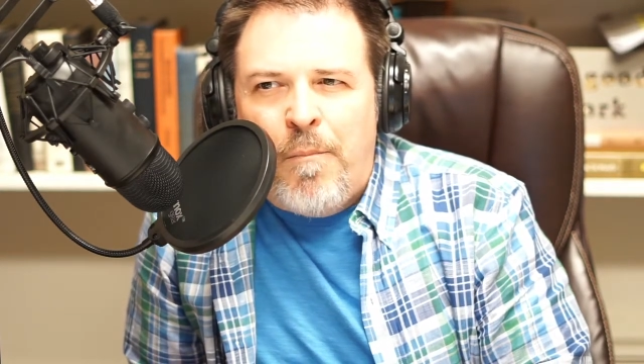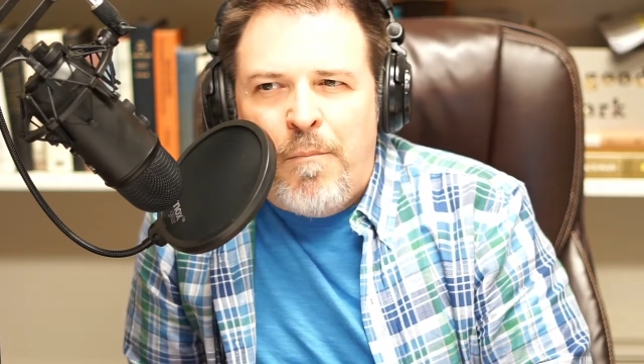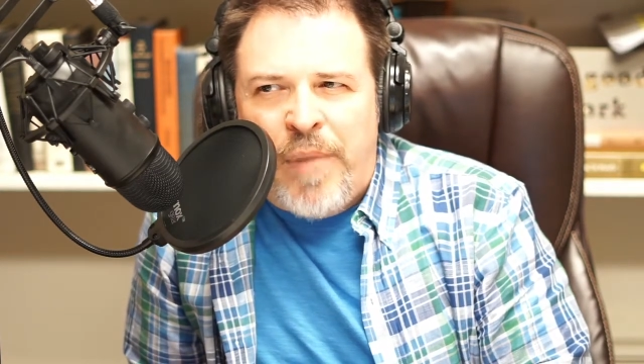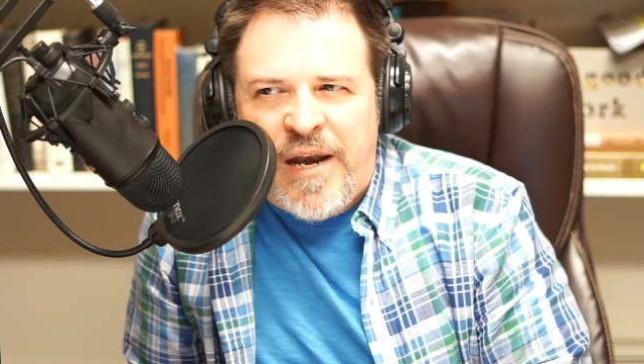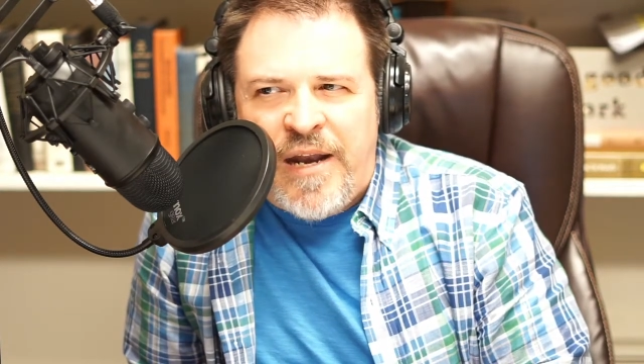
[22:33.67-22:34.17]

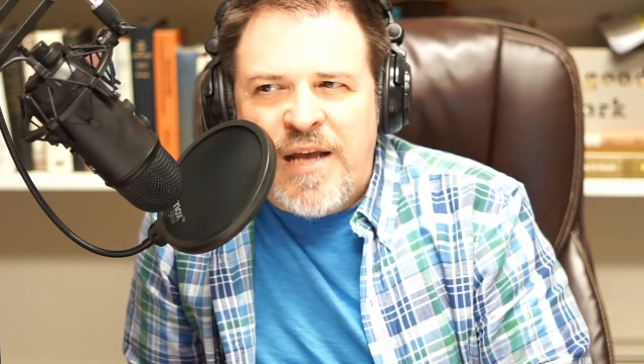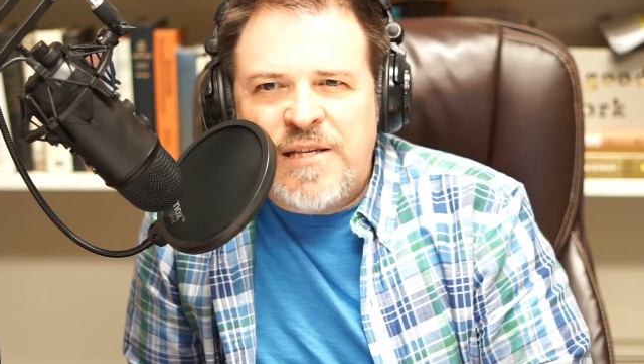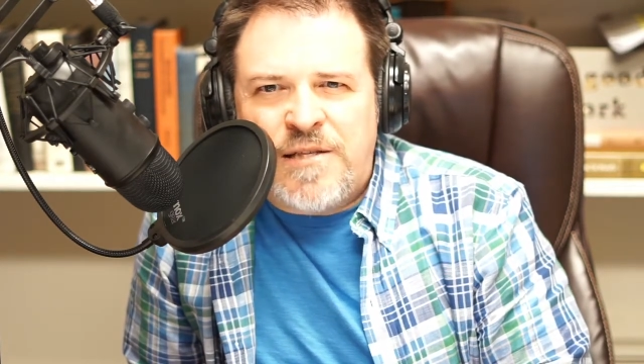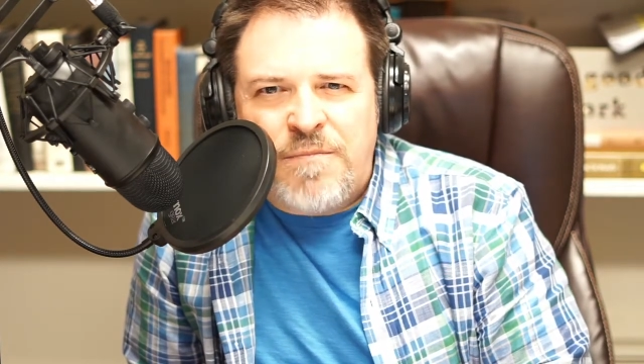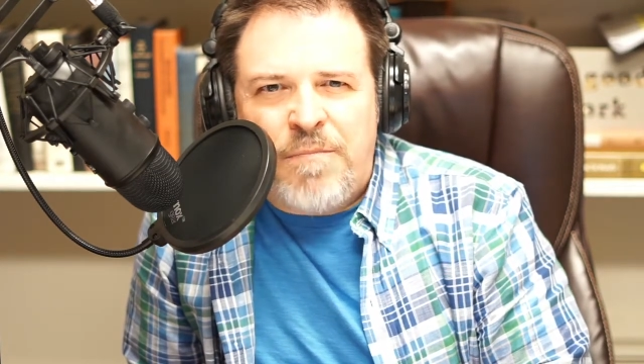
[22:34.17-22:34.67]
But it
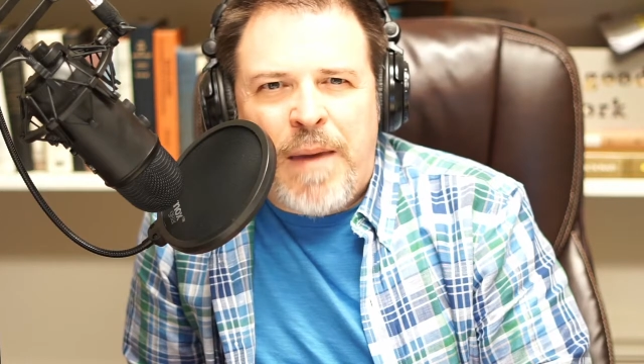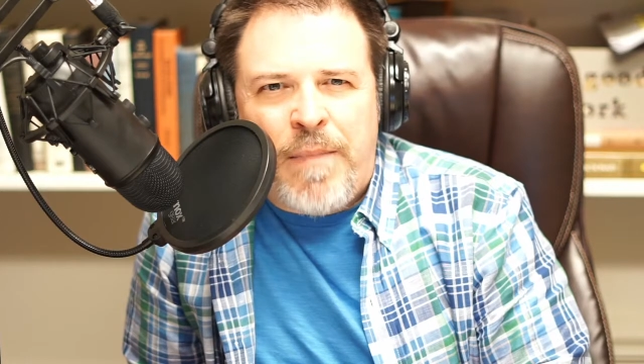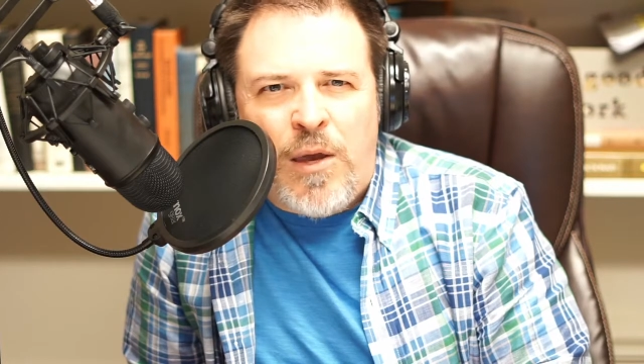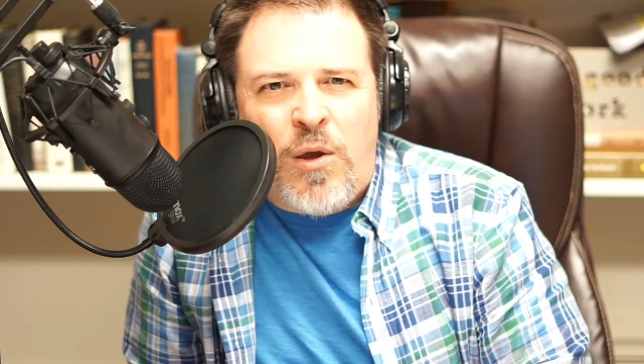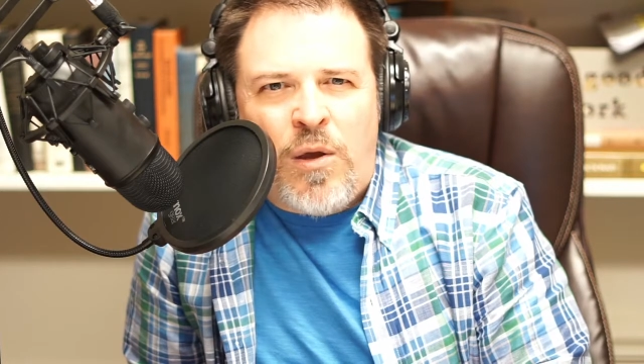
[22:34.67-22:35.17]
does make
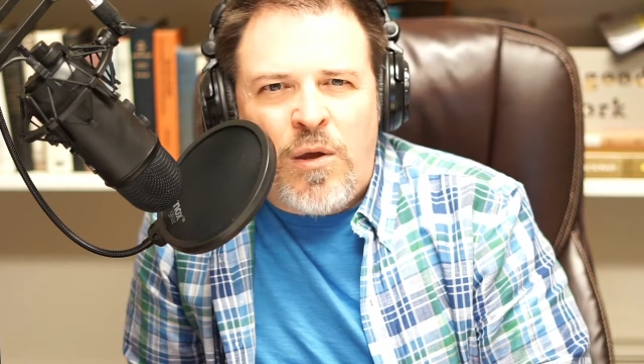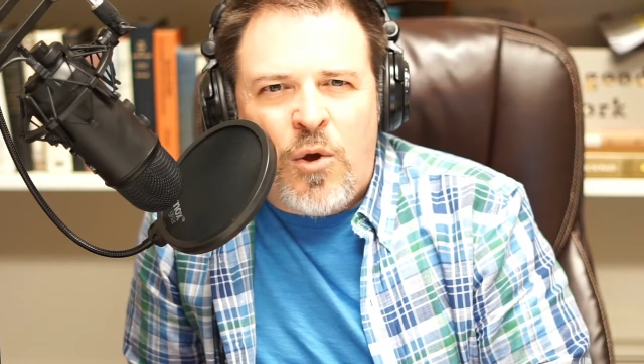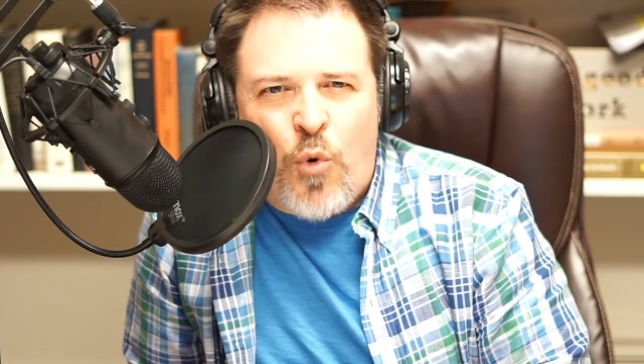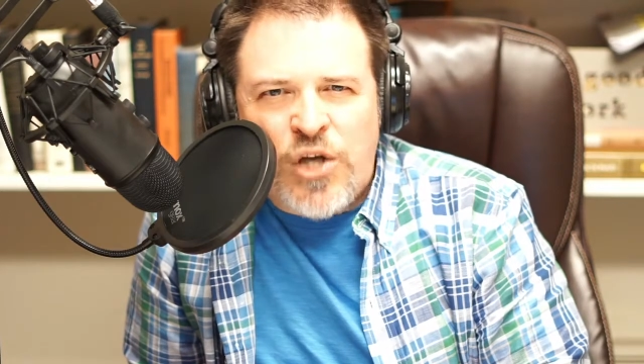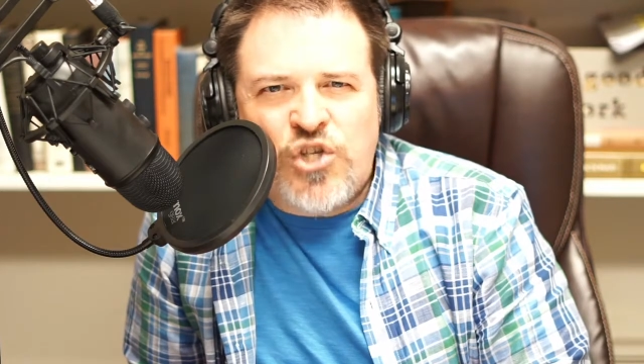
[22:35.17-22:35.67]
me
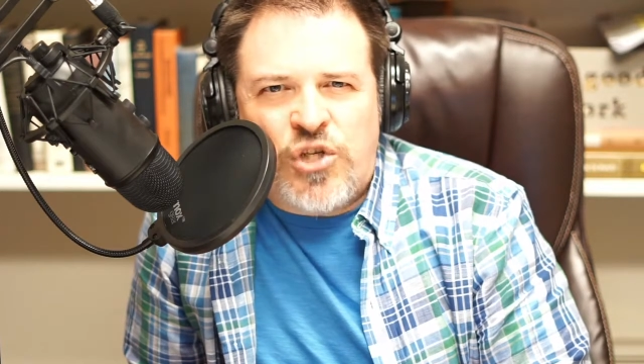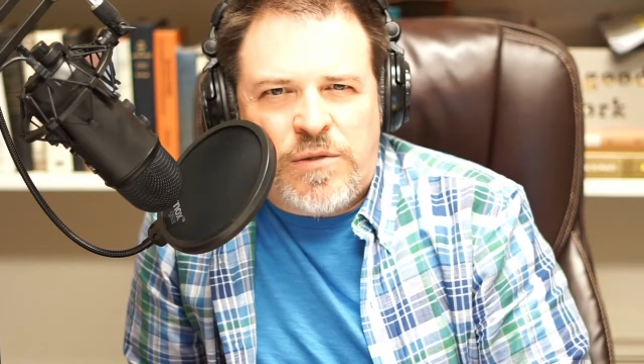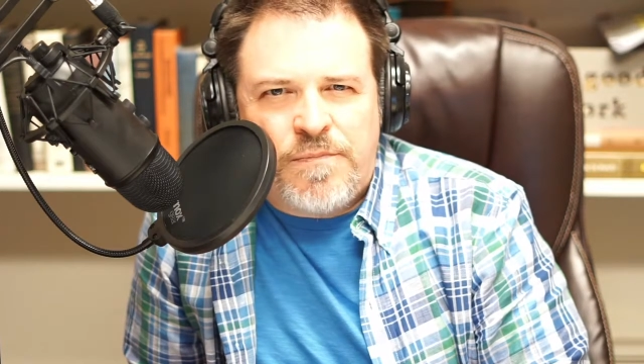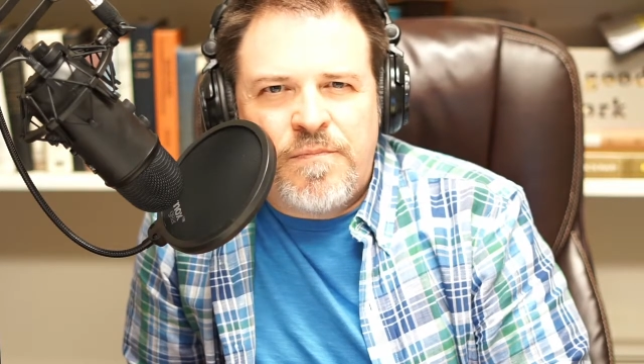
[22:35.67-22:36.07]
question,